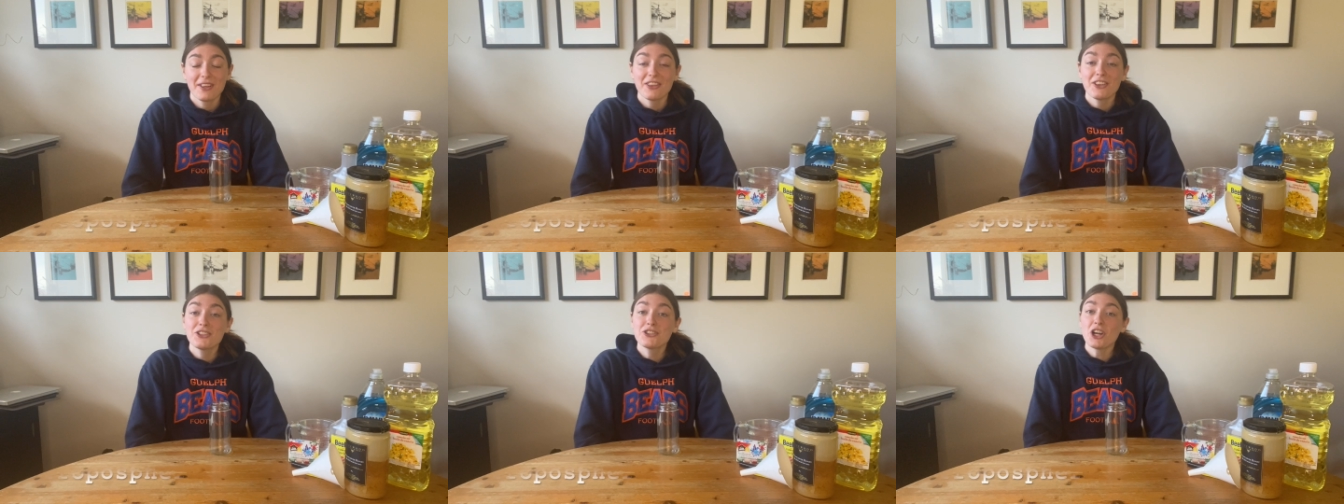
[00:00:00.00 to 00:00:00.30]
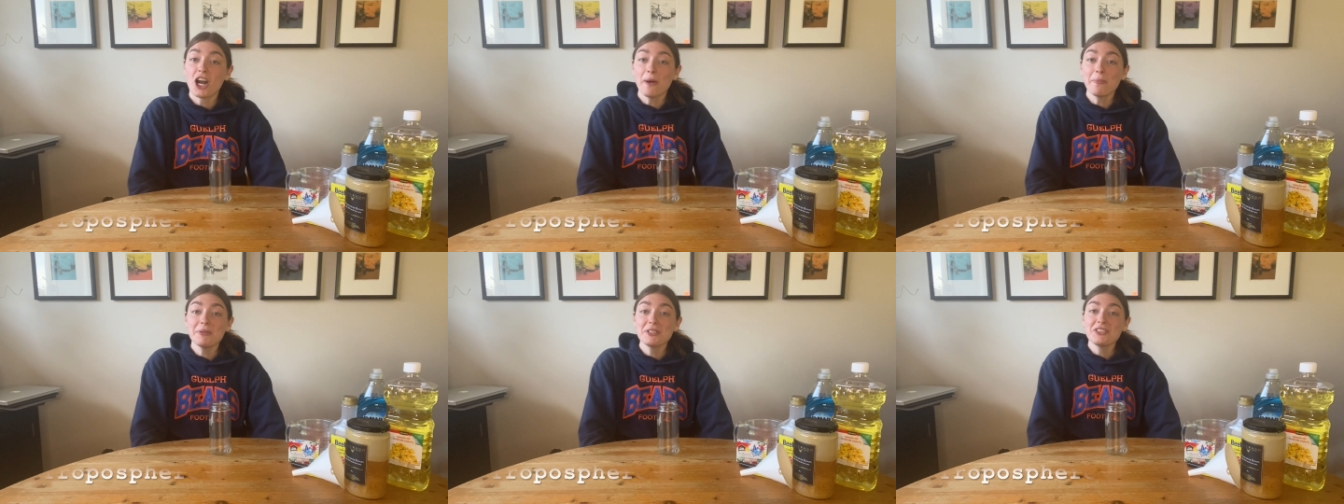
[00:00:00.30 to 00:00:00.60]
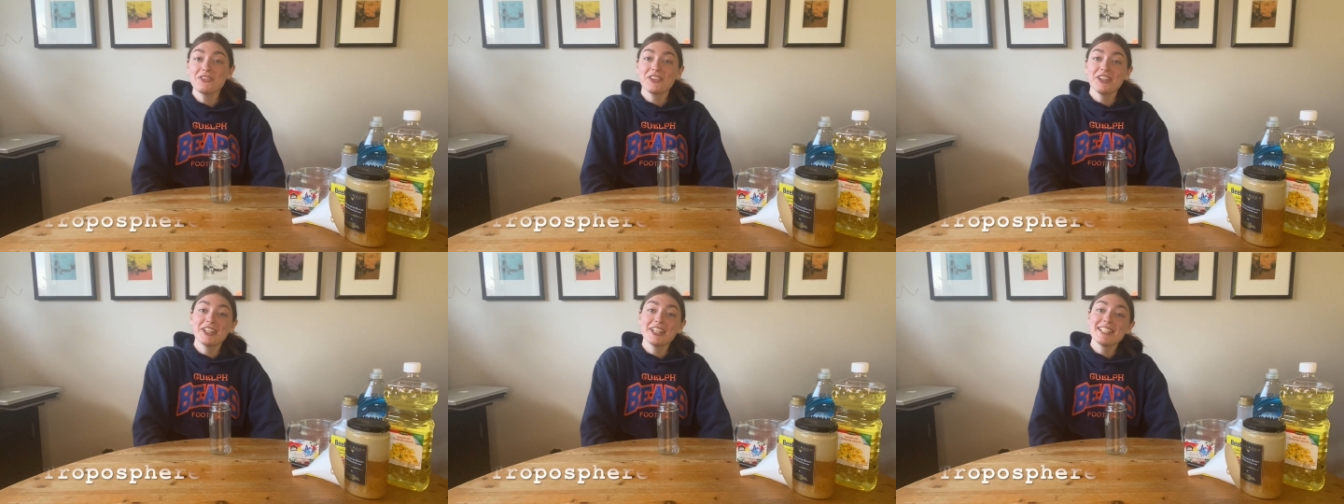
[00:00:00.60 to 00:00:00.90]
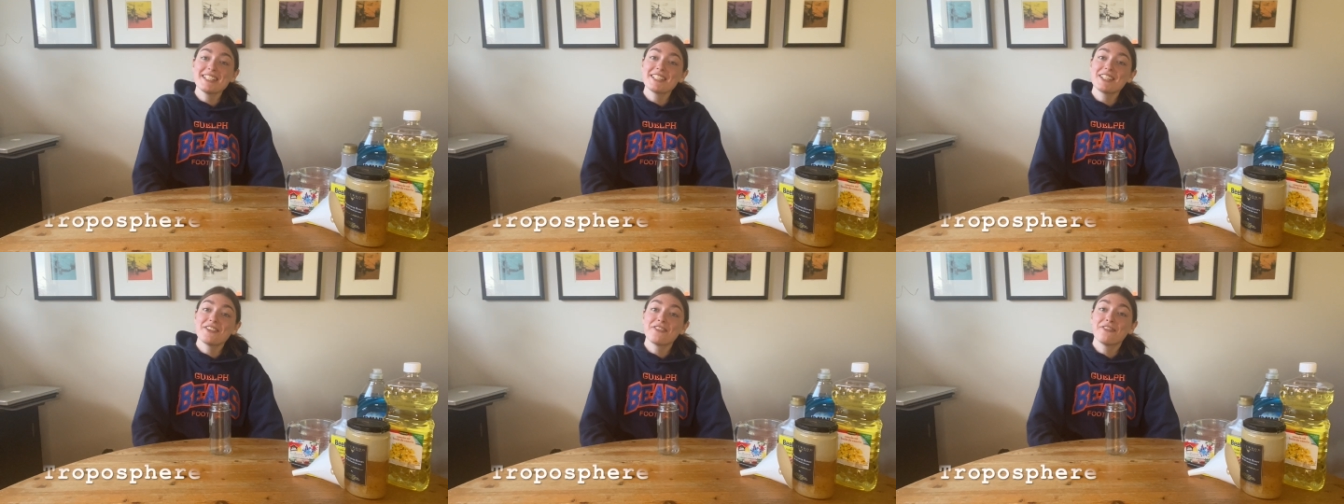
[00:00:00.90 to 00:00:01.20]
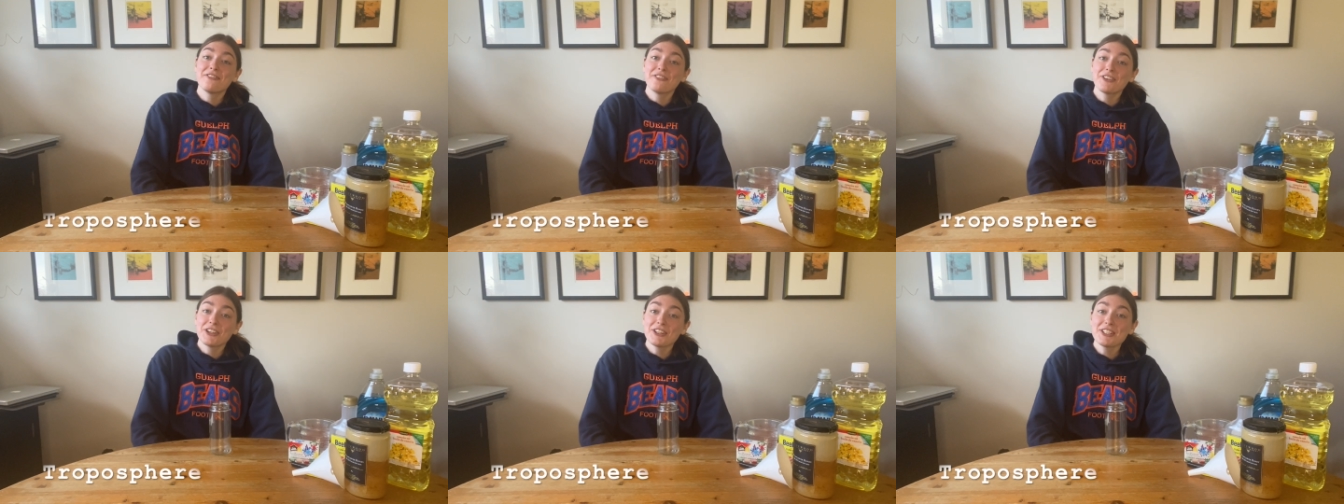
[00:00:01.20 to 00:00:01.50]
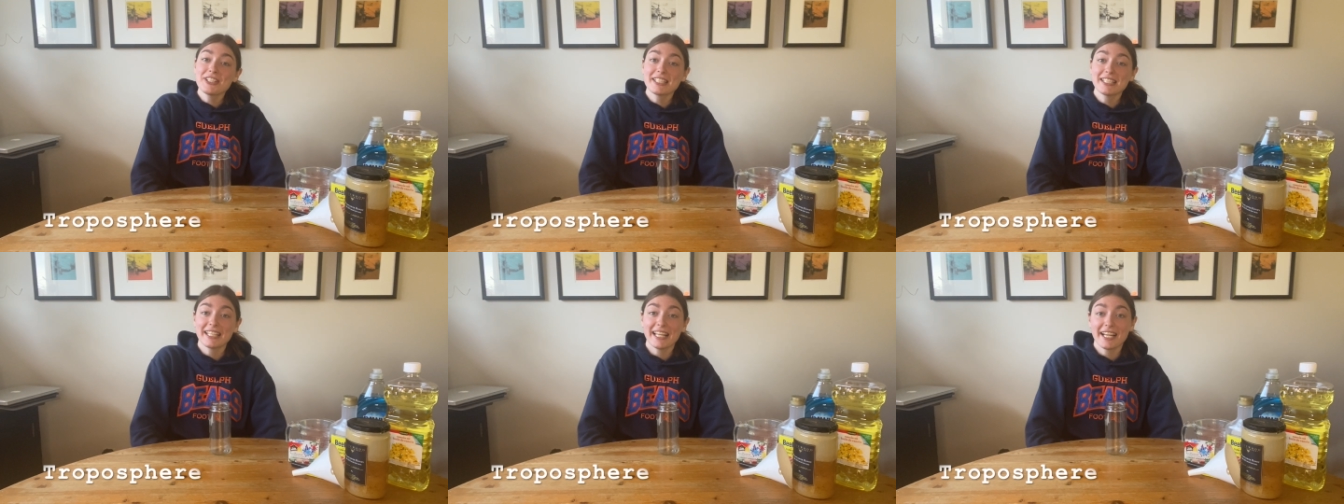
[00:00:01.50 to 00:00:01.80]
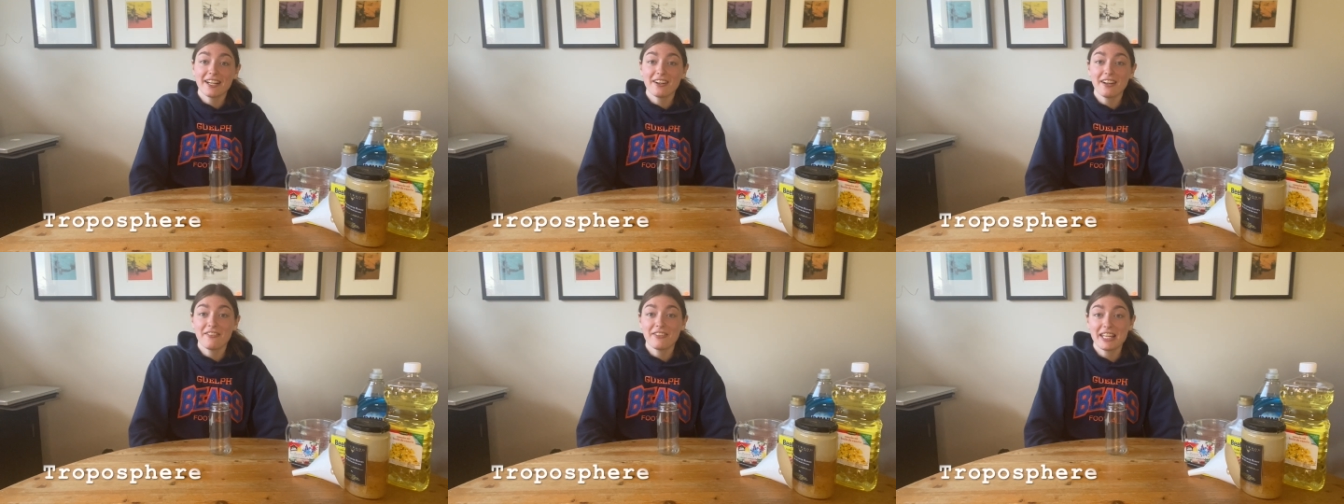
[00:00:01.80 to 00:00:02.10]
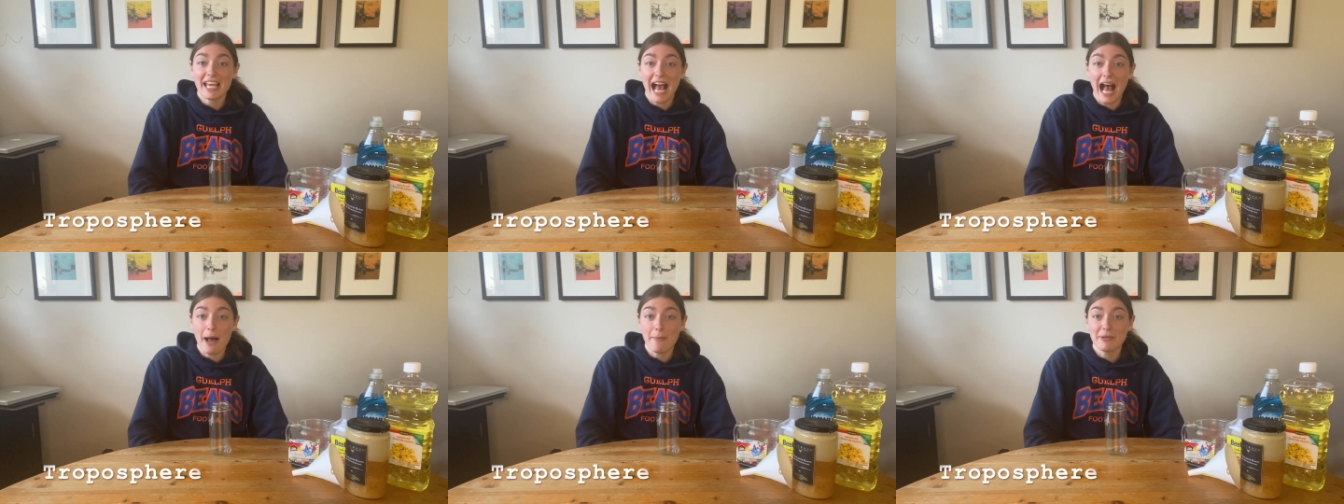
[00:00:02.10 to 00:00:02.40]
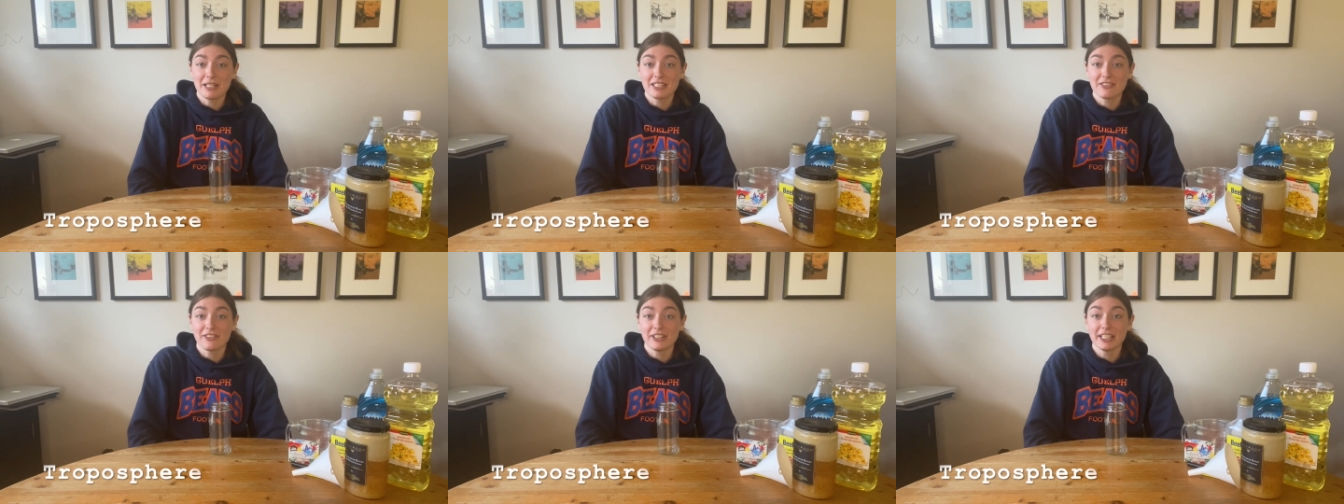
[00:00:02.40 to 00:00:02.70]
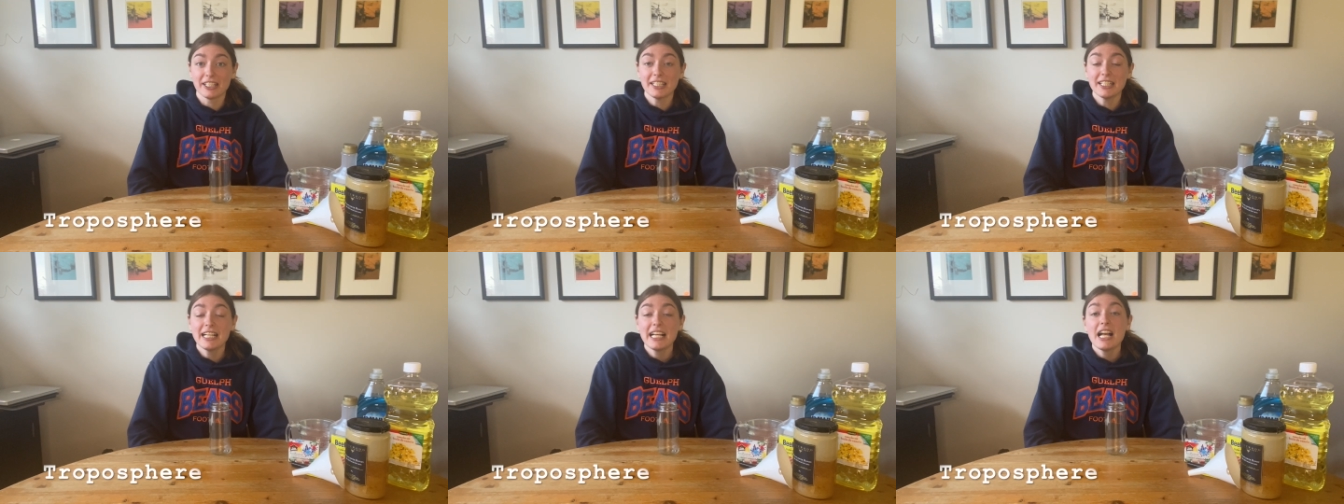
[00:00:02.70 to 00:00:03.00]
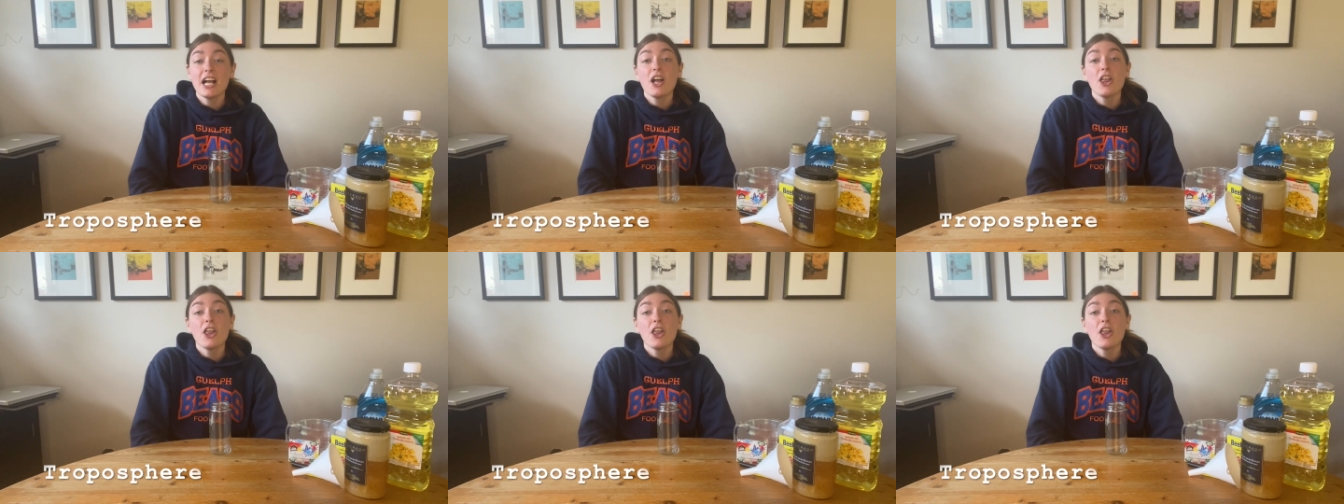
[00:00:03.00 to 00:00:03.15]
The troposphere is the first layer of the atmosphere,